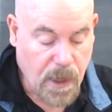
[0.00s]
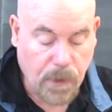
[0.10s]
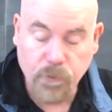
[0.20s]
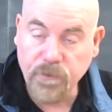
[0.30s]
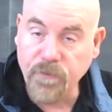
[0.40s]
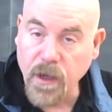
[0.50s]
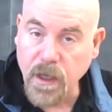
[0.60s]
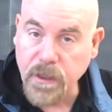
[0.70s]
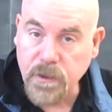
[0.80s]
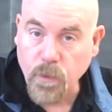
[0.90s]
and would
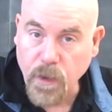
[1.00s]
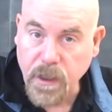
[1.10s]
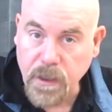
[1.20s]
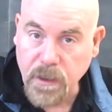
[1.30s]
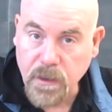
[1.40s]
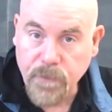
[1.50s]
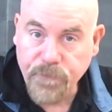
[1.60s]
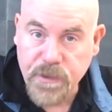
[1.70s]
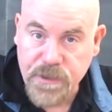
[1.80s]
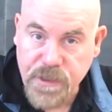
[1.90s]
find a way
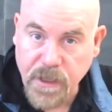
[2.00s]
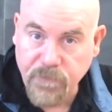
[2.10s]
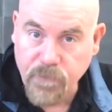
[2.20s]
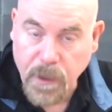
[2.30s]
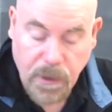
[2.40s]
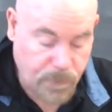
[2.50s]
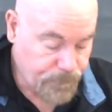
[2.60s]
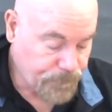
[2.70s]
to save me.